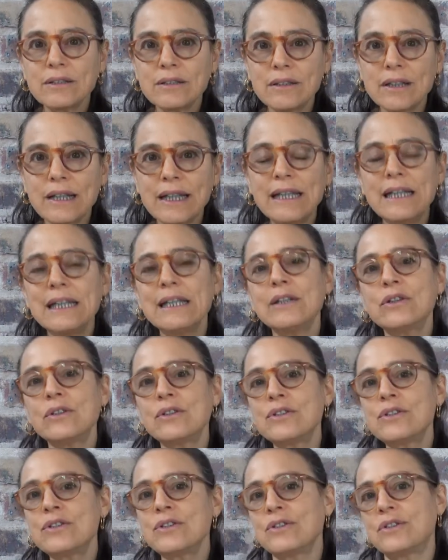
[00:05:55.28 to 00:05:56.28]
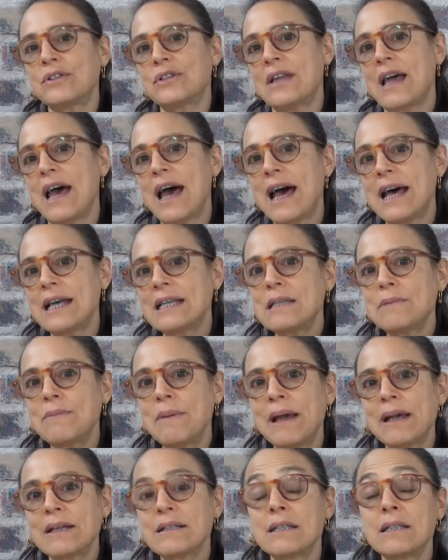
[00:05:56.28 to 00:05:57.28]
heal certain
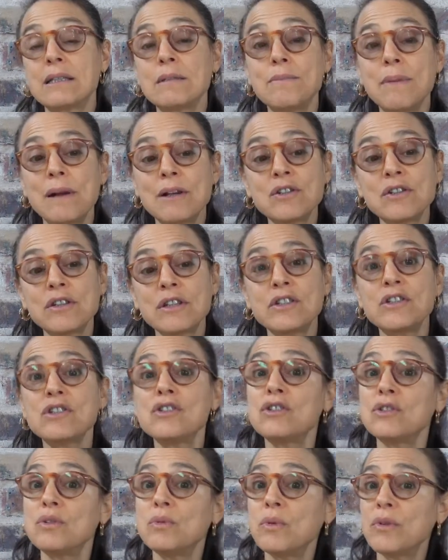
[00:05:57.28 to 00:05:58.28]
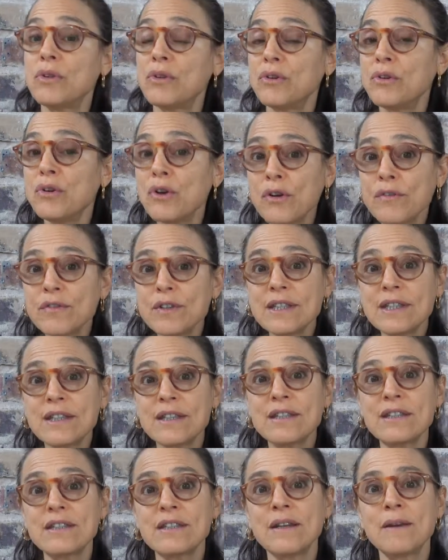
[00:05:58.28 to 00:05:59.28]
aspects, especially to do with the nervous
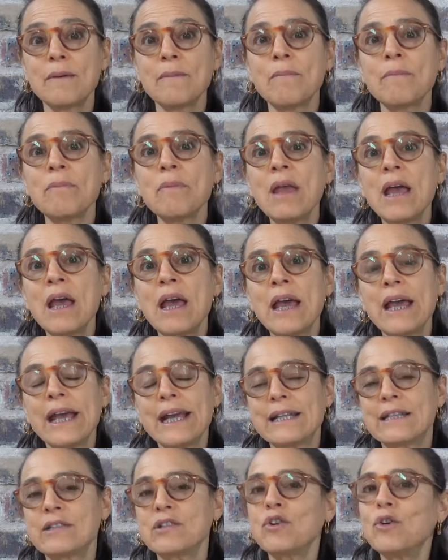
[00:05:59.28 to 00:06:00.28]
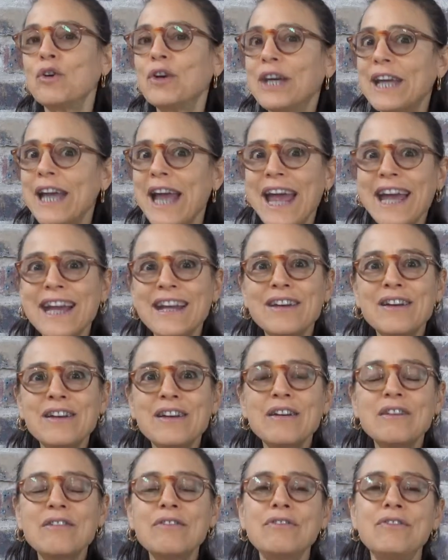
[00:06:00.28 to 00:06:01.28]
system. It's
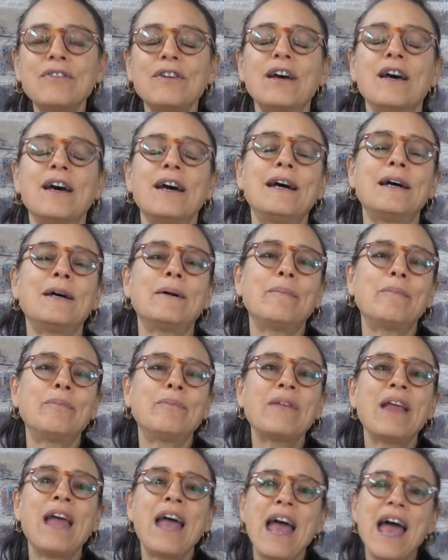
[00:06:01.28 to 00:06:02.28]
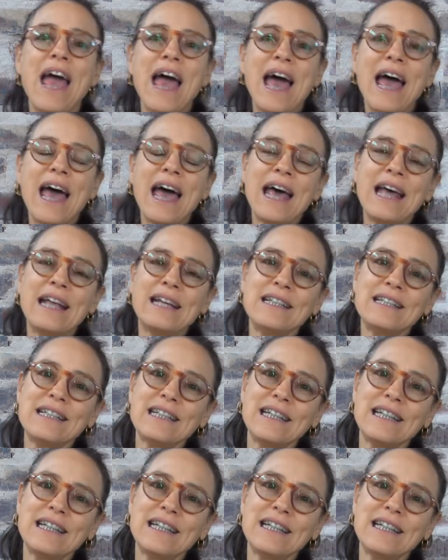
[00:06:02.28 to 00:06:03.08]
creative, and